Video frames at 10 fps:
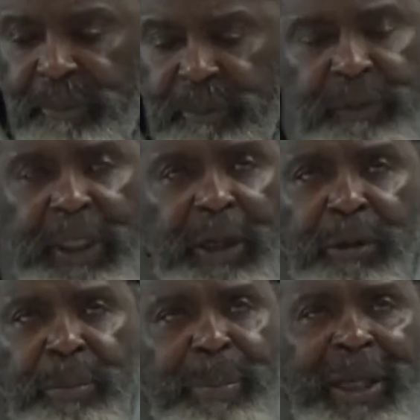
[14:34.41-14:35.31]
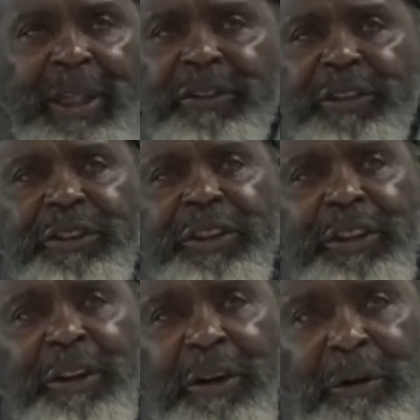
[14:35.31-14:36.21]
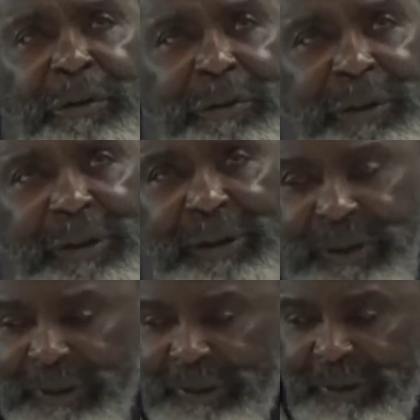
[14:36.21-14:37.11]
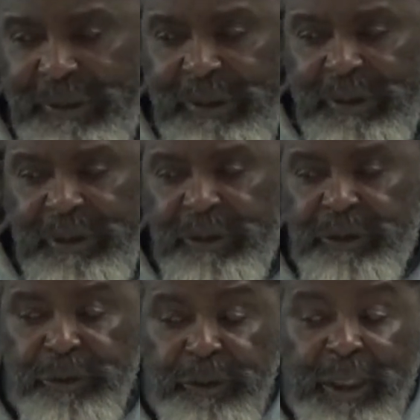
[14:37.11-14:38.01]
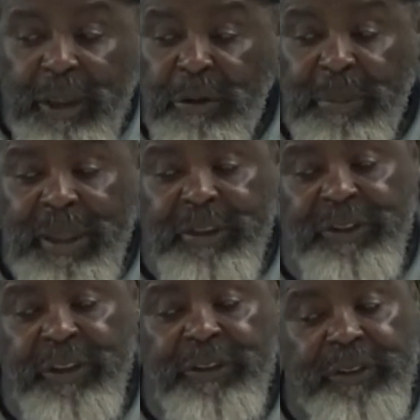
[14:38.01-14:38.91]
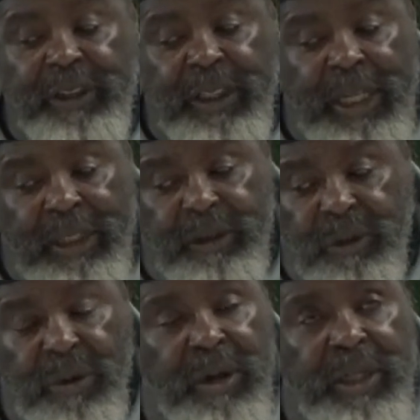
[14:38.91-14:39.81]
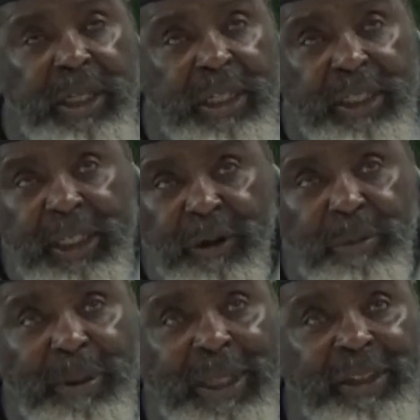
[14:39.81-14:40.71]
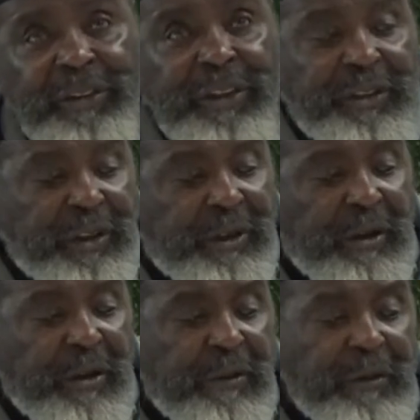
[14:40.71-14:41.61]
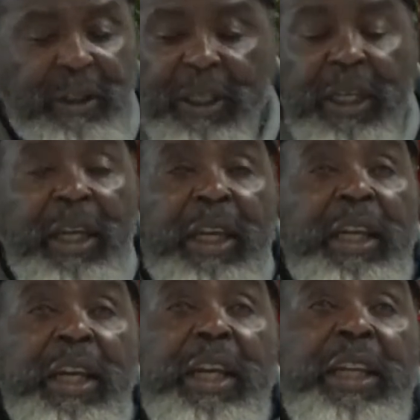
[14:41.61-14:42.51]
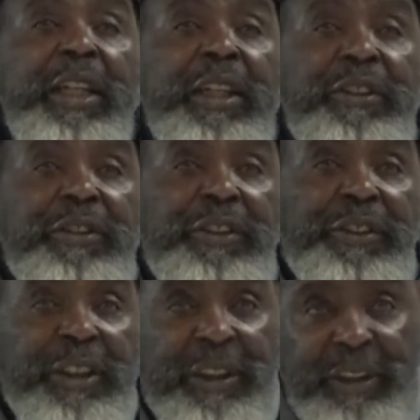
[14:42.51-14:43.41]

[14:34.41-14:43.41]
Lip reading: They don't balance each other off. So they don't make sense, they're not coordinated, they don't balance each other off, and they're inconsistent.